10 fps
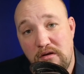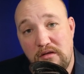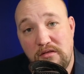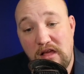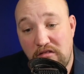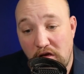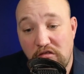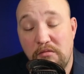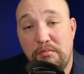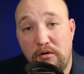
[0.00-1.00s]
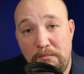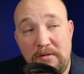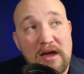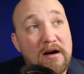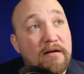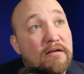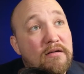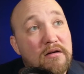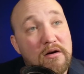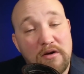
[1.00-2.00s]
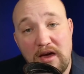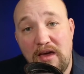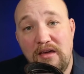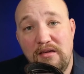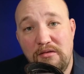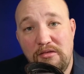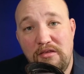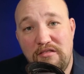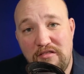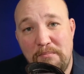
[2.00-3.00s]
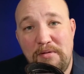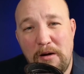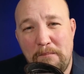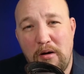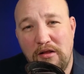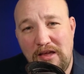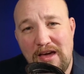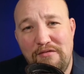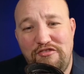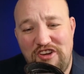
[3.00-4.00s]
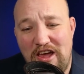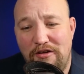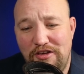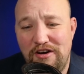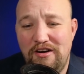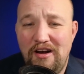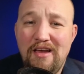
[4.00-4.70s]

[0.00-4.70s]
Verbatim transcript: Let's all support Pierre, okay? This is a Pierre Poilievre channel here.